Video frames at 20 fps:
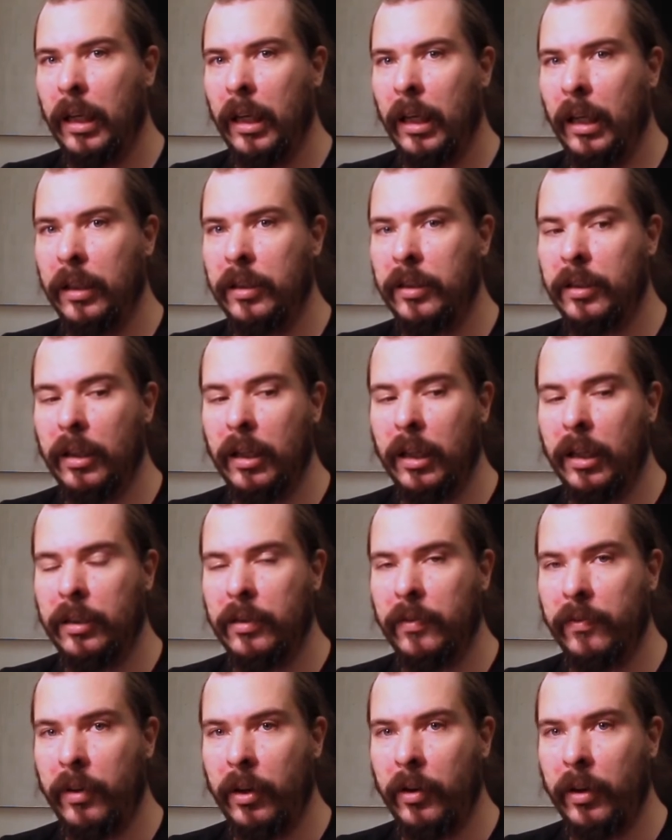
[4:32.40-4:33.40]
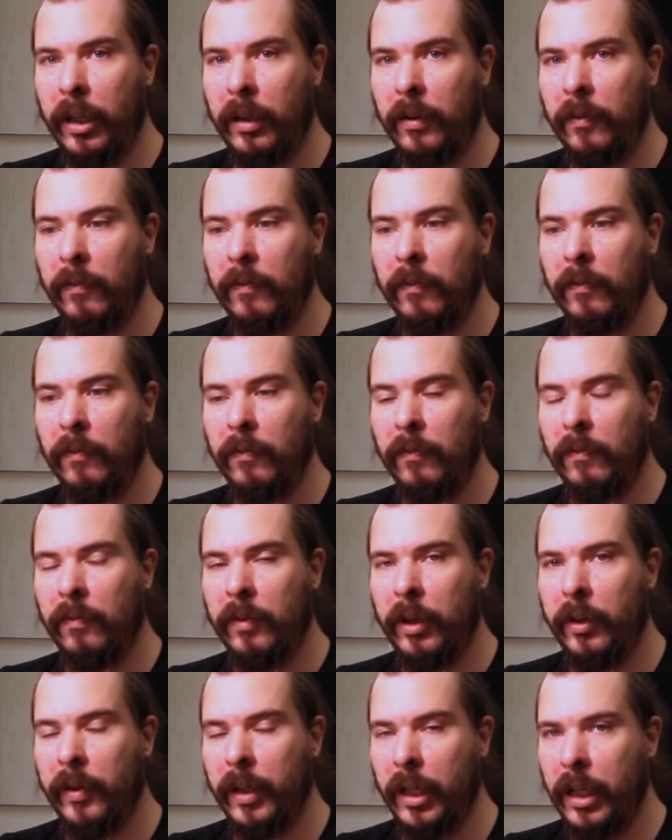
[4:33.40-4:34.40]
It's a very,
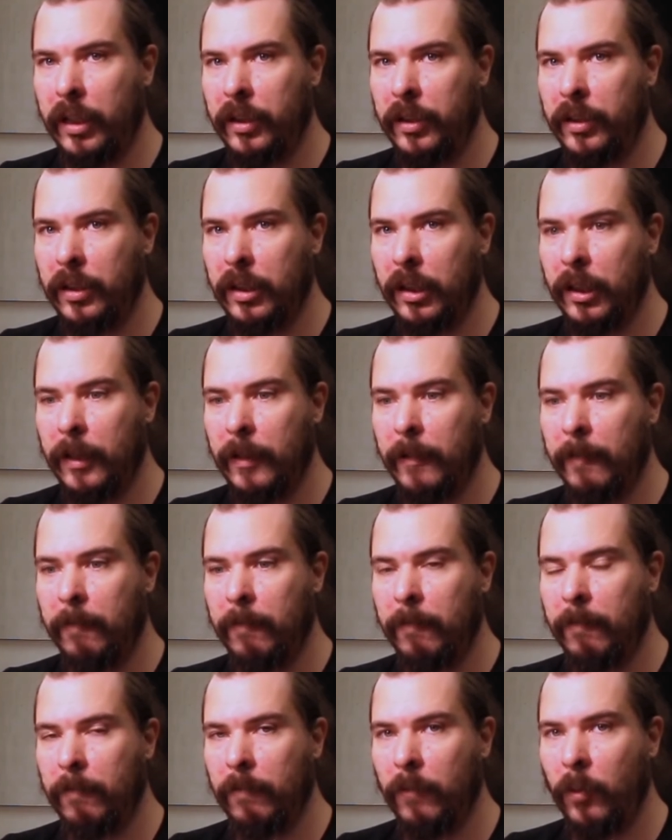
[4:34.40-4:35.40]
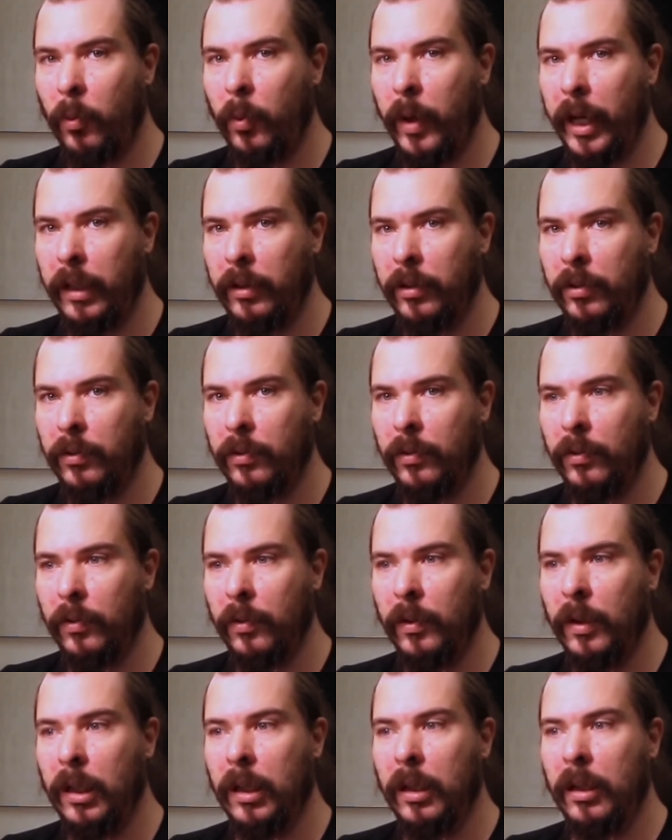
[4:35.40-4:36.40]
very nice way to
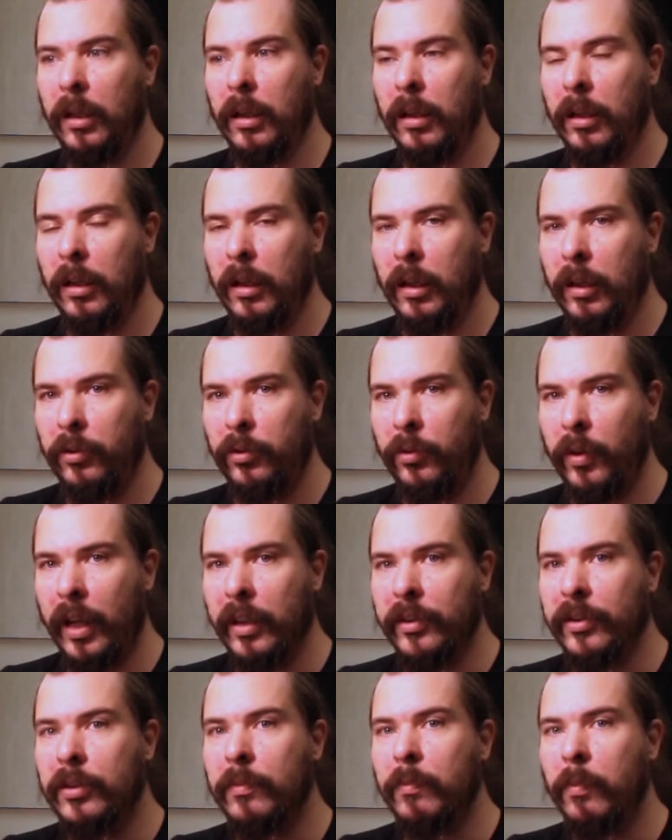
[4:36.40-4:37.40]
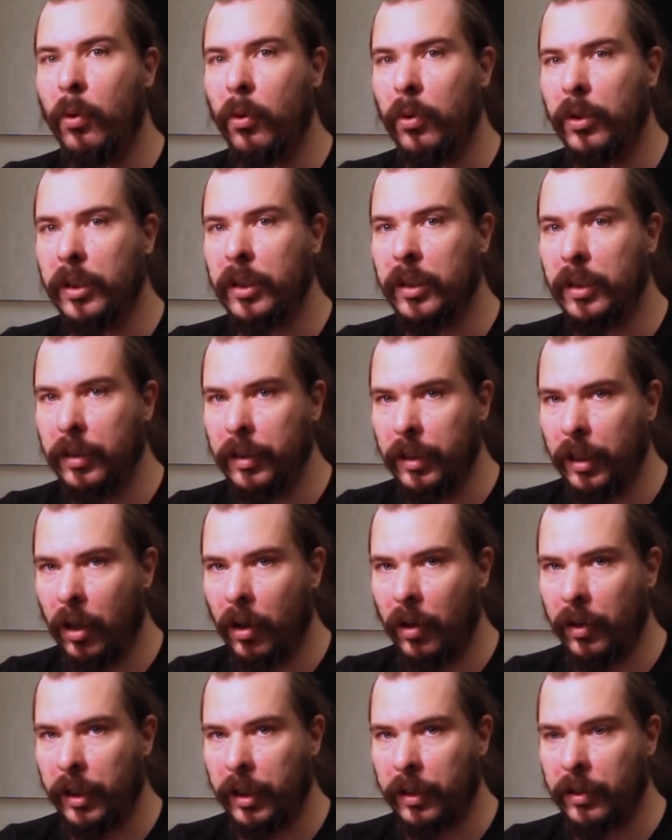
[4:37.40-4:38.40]
transport the
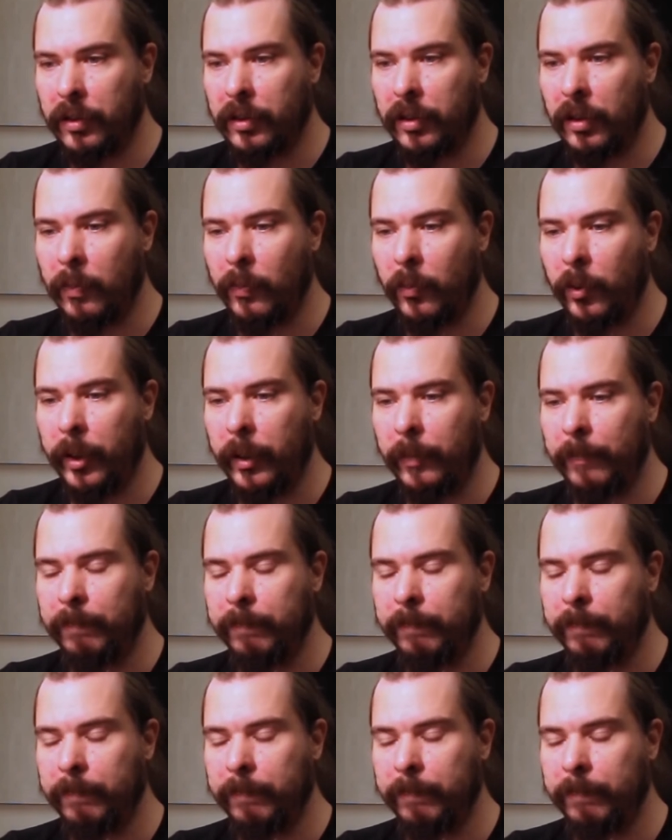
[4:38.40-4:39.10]
audience somewhere.